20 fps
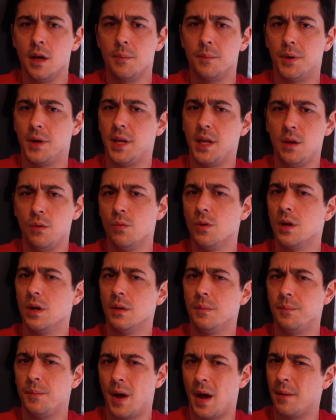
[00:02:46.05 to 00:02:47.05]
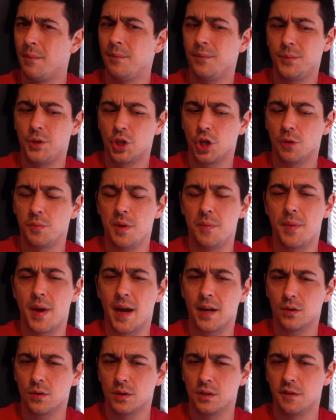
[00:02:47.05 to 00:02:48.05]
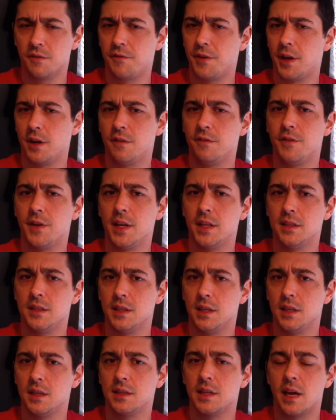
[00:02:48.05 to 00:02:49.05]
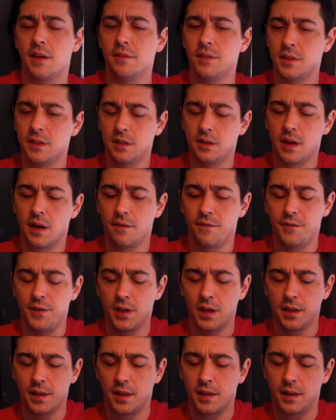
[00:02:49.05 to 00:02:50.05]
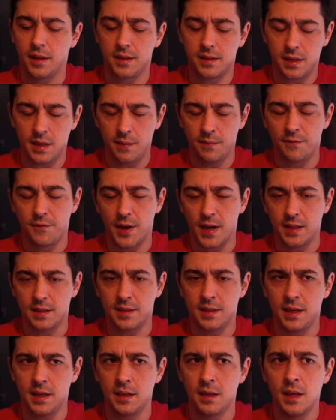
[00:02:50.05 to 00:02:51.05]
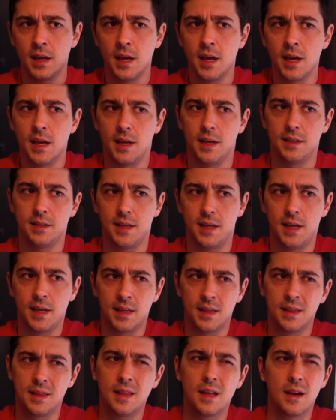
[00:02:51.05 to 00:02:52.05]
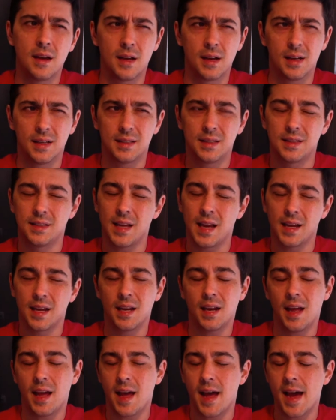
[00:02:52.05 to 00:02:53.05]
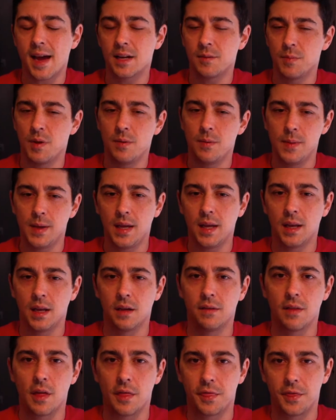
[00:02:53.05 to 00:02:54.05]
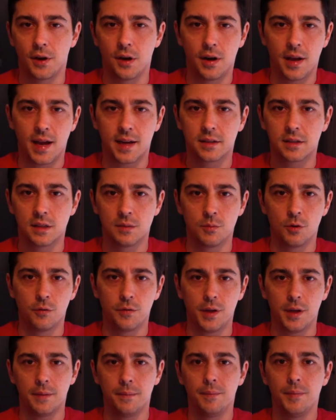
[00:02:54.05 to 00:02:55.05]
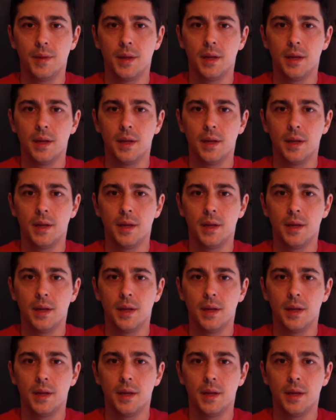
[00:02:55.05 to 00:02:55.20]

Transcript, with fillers: but he will, I'm sure, be back towards the final fight scene. Because I have a feeling that that team fight scene is in the second act, maybe beginning of the third act of the movie.